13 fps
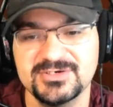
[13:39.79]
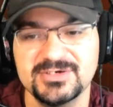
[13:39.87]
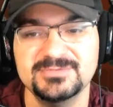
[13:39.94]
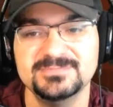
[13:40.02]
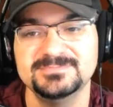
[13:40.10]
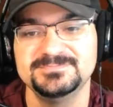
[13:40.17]

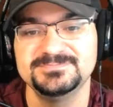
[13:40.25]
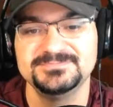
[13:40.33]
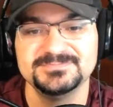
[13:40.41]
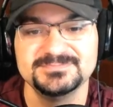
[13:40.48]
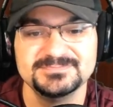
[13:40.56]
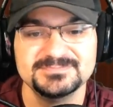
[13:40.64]
drone,
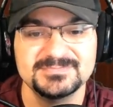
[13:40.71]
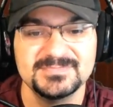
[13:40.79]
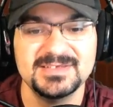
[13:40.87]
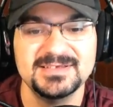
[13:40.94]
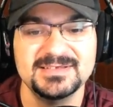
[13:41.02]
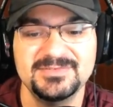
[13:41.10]

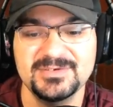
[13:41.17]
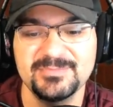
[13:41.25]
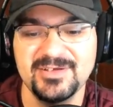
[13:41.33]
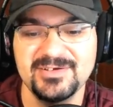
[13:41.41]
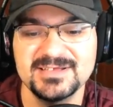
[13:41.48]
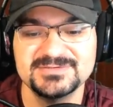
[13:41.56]

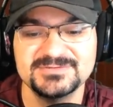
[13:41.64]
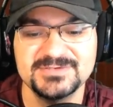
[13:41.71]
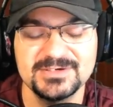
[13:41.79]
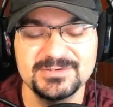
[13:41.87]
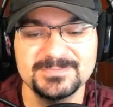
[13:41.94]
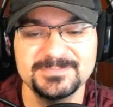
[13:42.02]
3 million-ish
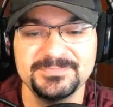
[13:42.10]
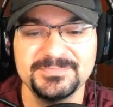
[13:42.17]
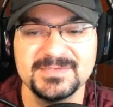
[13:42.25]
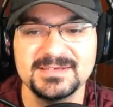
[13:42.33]
drone.